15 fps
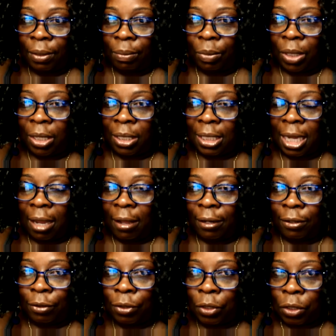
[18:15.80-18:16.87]
because I
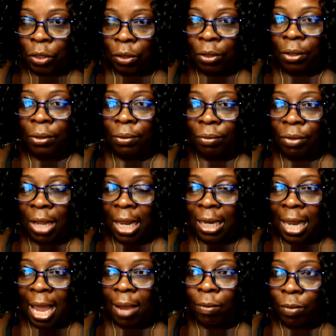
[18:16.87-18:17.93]
understood
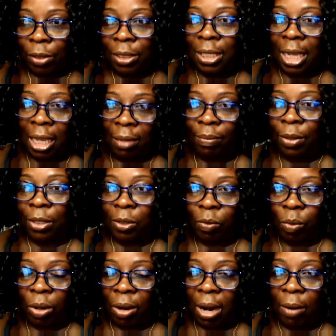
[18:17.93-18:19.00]
that that will take me
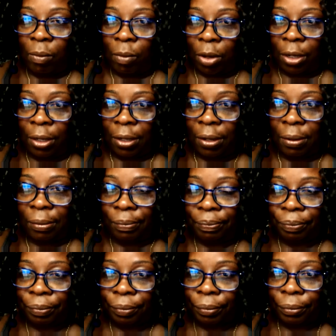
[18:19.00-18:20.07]
to where I want to go.
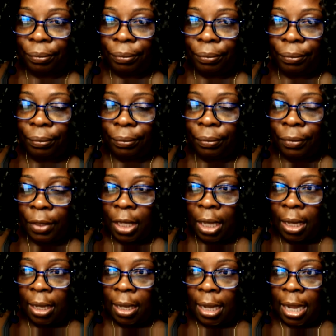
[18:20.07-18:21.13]

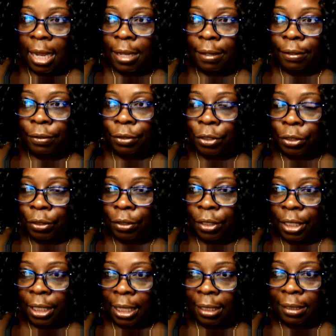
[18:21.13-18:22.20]
I understood
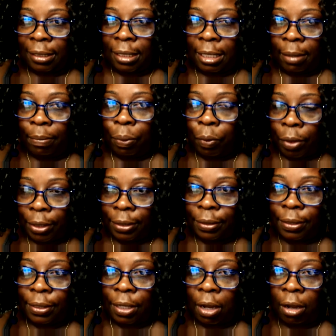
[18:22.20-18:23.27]
the
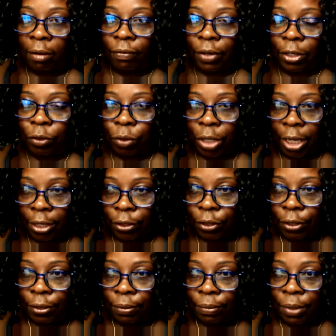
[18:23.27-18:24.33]
importance of
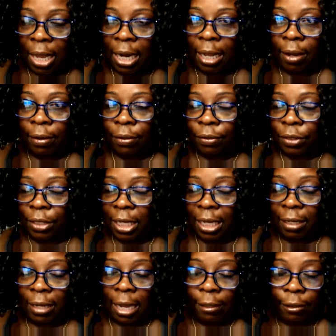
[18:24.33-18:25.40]
education, and I
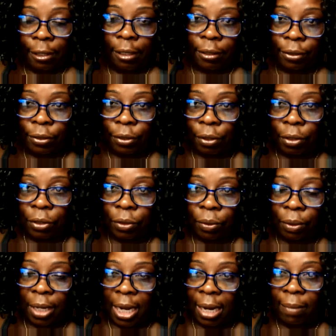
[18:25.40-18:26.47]
understood
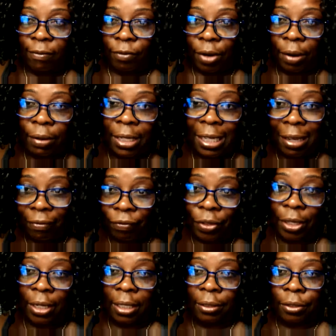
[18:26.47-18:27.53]
also that I'm very
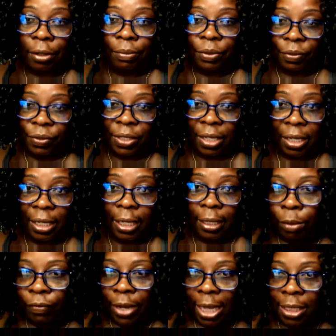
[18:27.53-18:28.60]
gifted in terms of
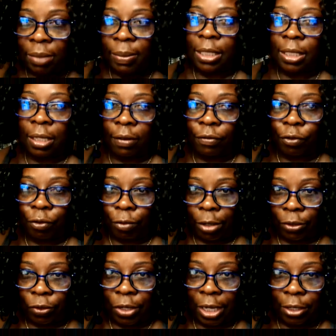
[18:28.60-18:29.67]
study, advance myself through
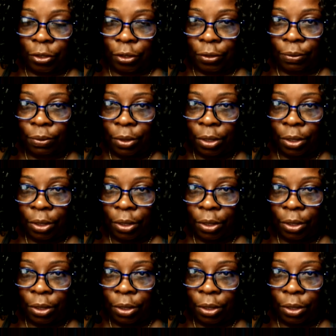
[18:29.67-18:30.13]
education.